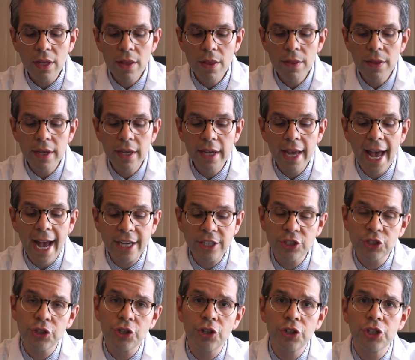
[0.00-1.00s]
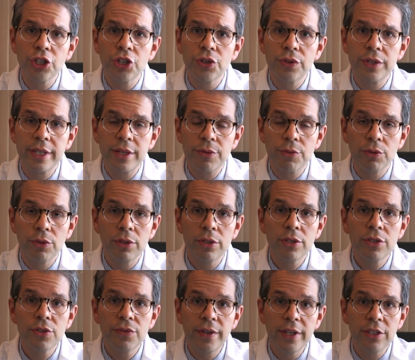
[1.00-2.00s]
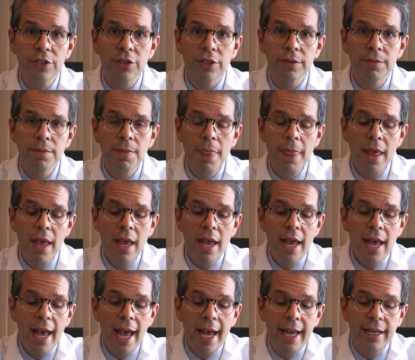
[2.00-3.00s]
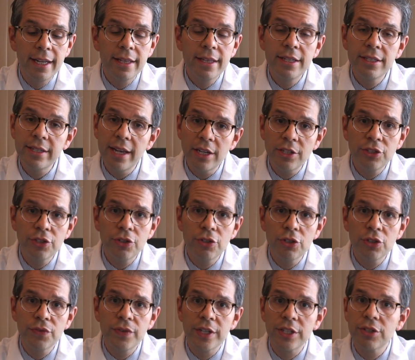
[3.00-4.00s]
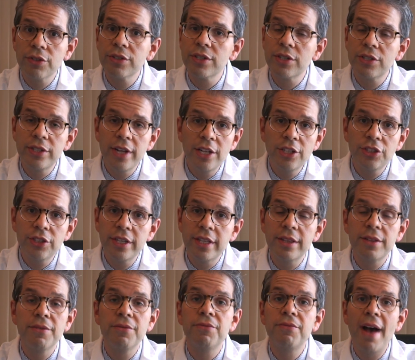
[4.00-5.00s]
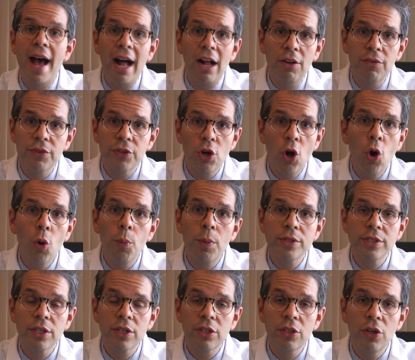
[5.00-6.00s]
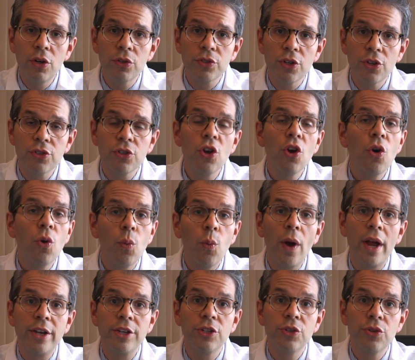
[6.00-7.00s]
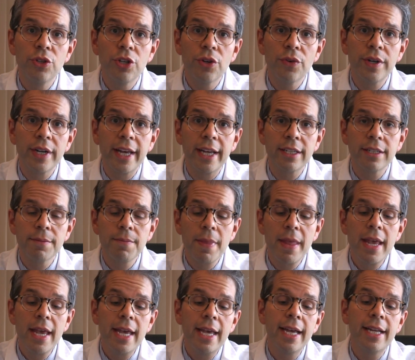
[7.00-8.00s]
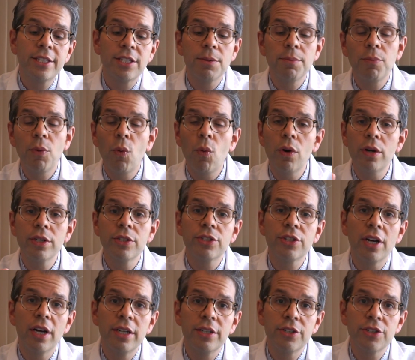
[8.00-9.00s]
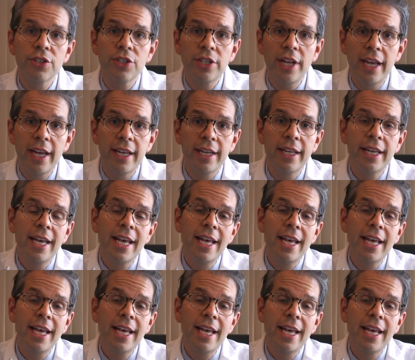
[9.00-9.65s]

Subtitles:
the external urethral sphincter. And this external sphincter is essentially the valve that opens and closes when you urinate. It's important to understand